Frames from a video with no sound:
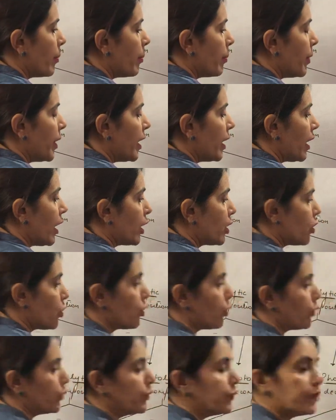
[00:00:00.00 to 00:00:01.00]

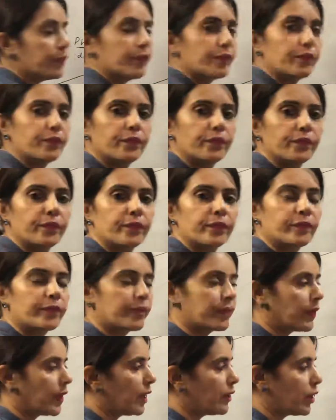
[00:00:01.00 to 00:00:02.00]
Br2.
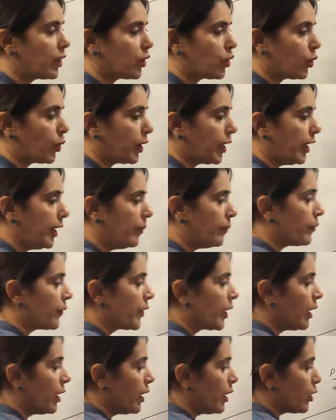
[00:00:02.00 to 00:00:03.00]
Is it
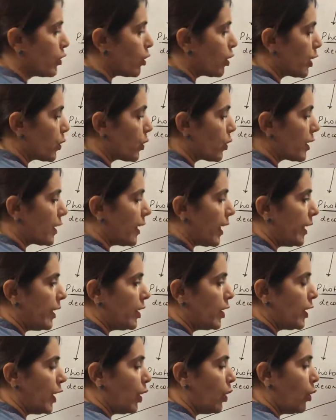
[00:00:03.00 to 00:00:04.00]
okay? So this was
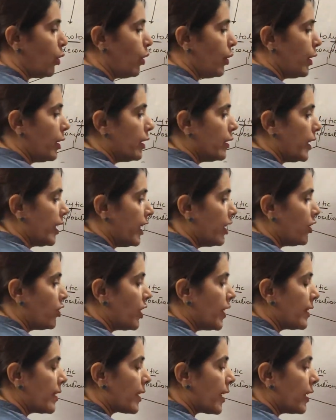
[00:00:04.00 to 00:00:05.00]
light yellow.
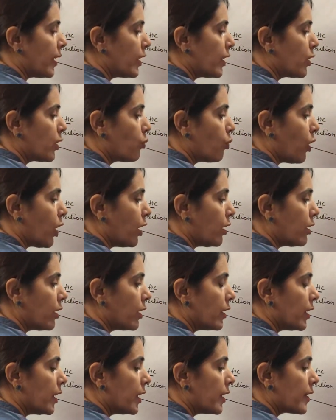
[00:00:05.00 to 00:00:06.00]
Ag's color is what?
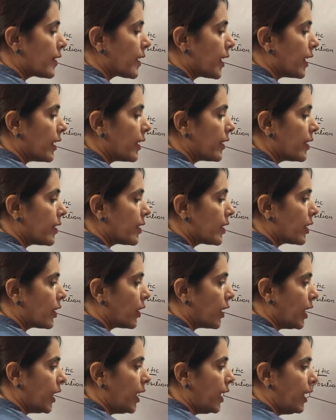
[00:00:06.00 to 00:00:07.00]
Its color is
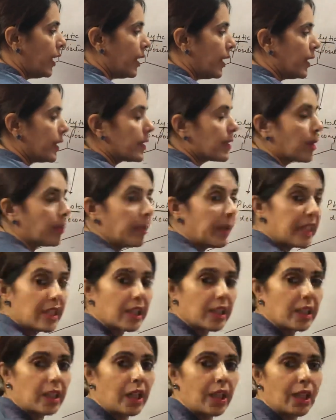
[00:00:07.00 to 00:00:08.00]
grey. It's a
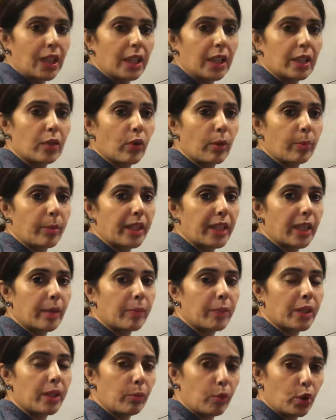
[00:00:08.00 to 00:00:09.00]
metal. It will be
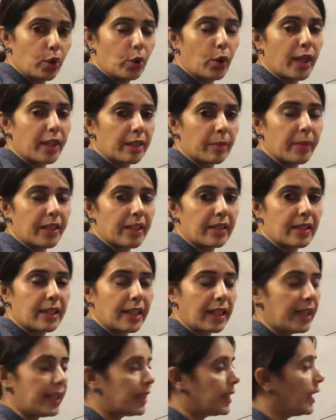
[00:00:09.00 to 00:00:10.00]
kept in a monoatomic
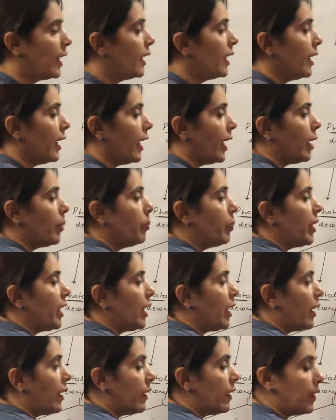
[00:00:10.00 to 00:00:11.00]
state. And
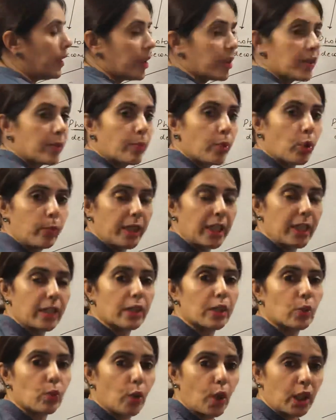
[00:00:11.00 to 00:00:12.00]
Br is bromine
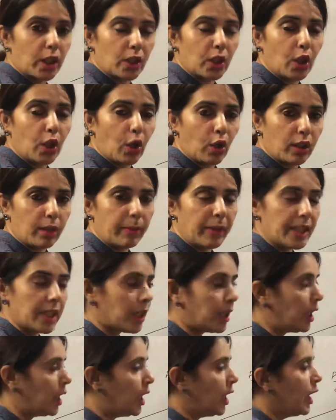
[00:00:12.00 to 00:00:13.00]
is what?
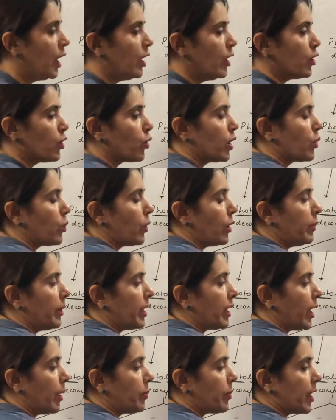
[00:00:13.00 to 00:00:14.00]
Non-metal. So it will
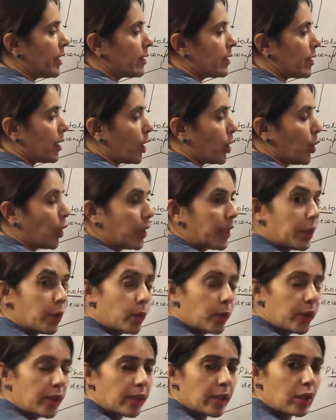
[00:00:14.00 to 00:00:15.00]
be kept as according
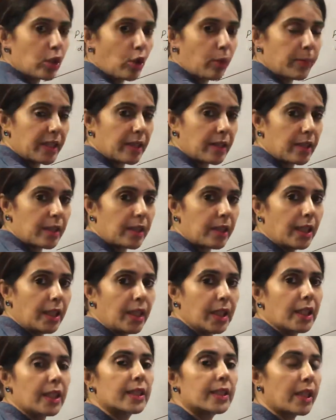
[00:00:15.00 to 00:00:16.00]
to its atomicity,
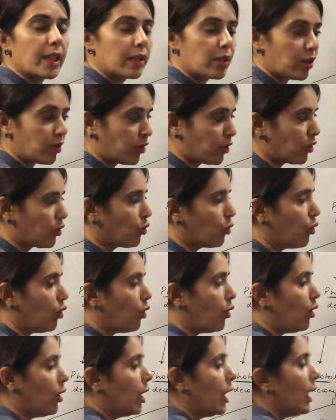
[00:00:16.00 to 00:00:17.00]
that is
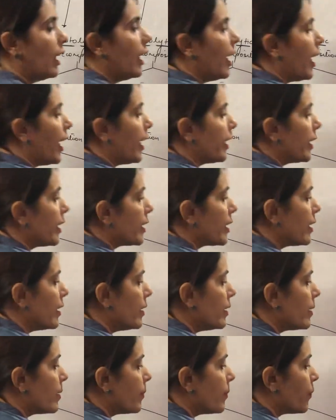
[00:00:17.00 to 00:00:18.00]
2. And it
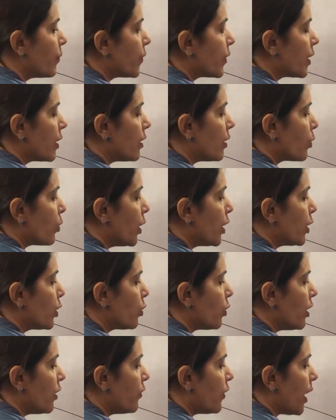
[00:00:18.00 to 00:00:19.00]
is going
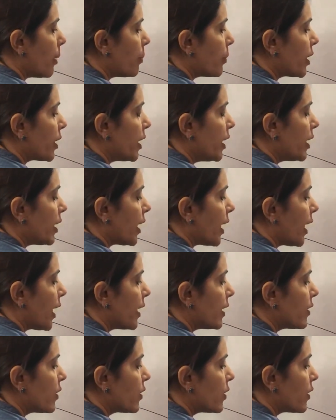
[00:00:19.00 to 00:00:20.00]
to evaporate
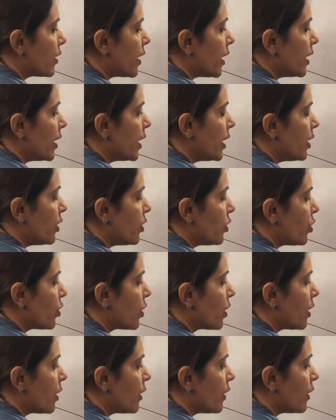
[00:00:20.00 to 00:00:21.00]
as
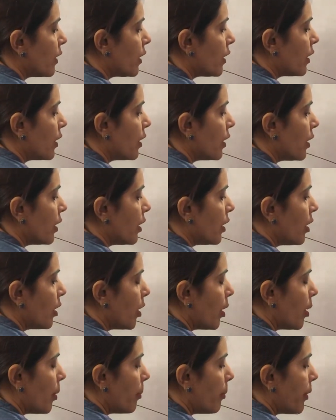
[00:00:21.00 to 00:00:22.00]
reddish
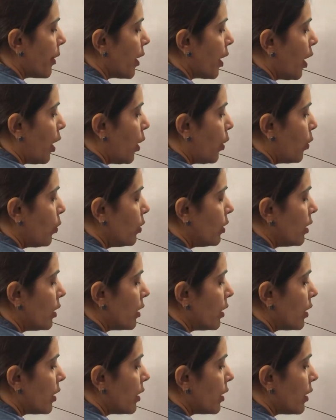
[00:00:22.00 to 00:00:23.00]

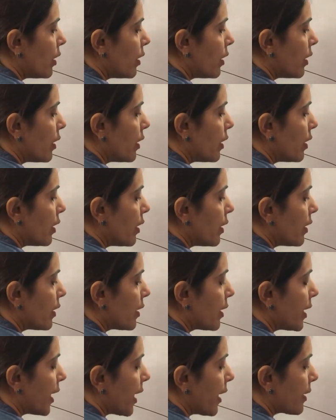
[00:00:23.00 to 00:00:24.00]
brown
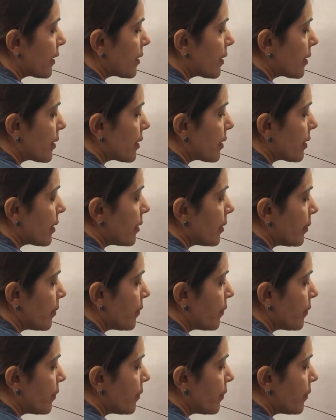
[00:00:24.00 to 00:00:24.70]
gas.